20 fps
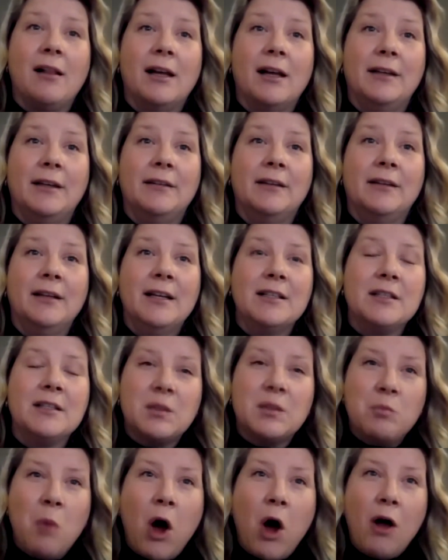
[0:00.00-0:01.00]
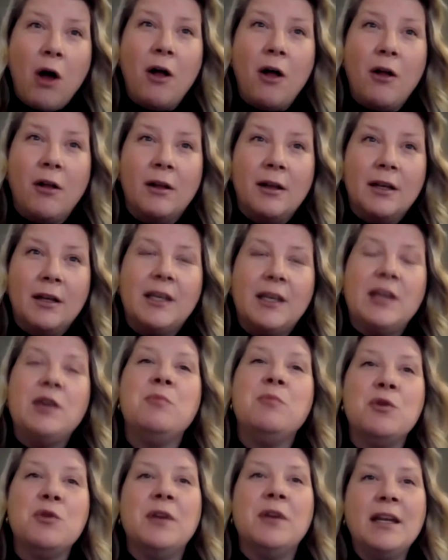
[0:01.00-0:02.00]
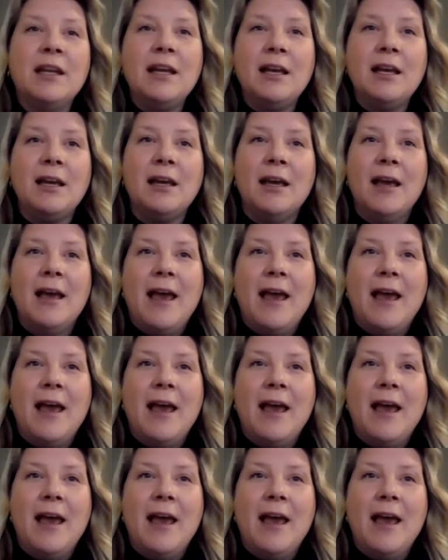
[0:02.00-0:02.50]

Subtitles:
And it's a small community.